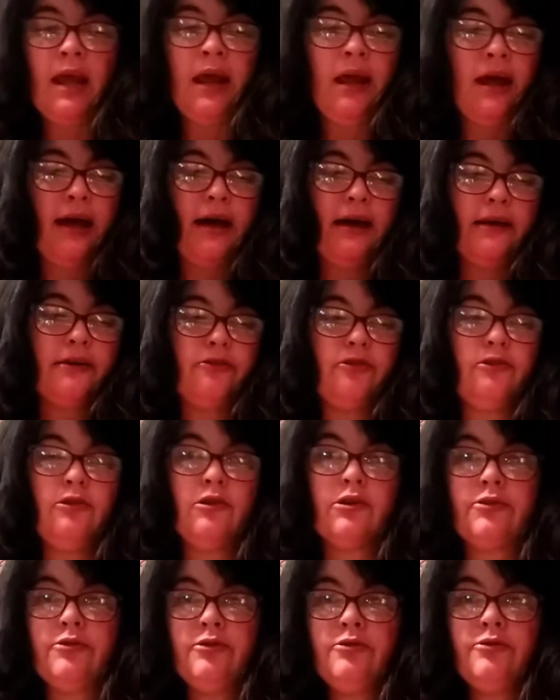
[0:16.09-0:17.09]
Had to look
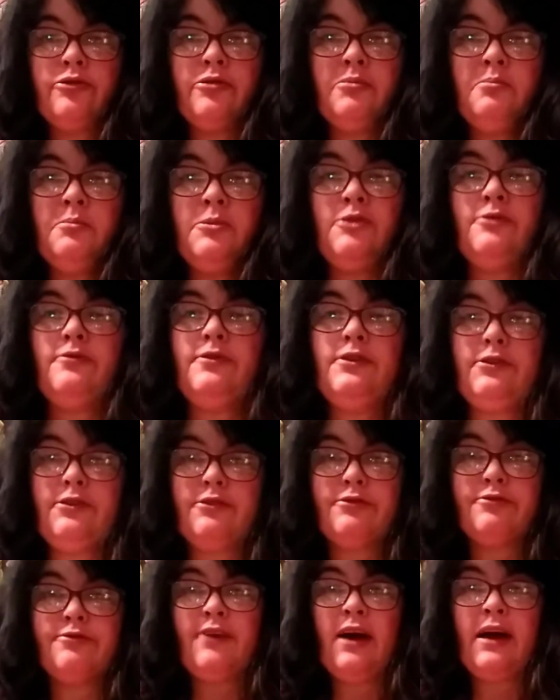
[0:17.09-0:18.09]
through some movies to
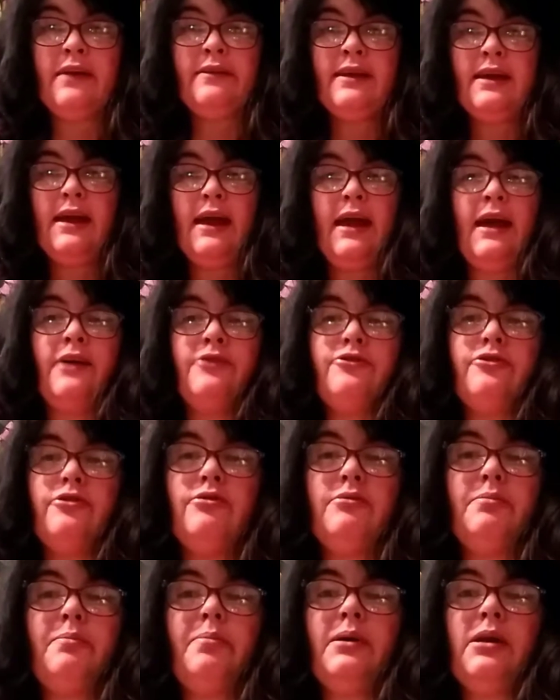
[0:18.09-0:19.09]
find the answers,
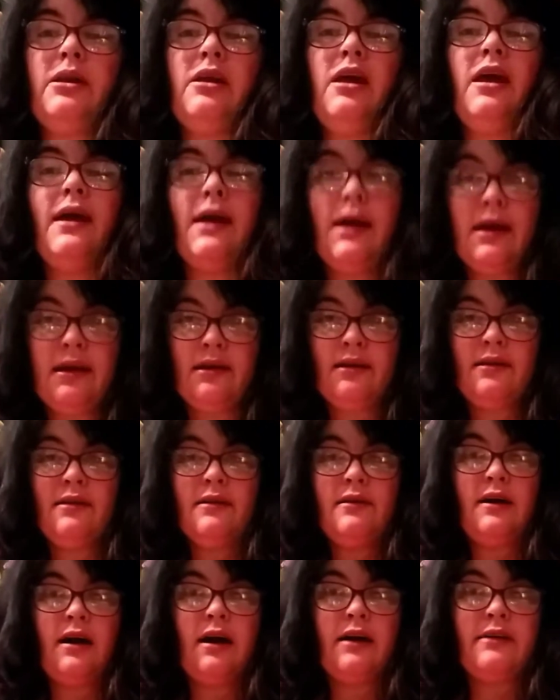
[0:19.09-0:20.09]
but hey,
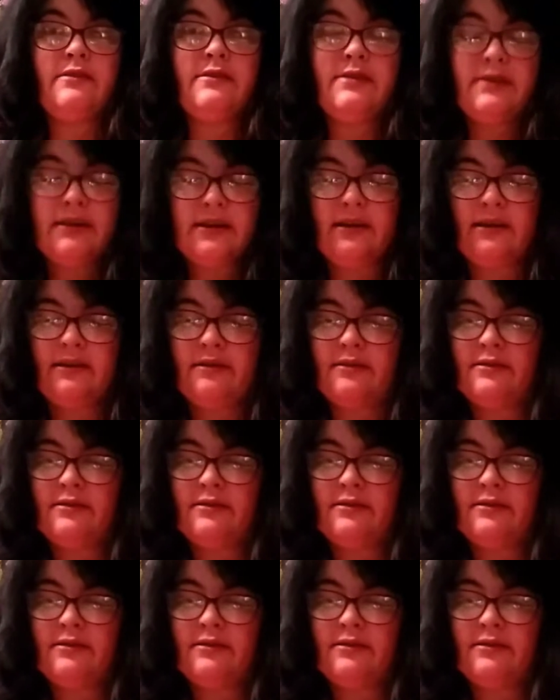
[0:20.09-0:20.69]
I did it.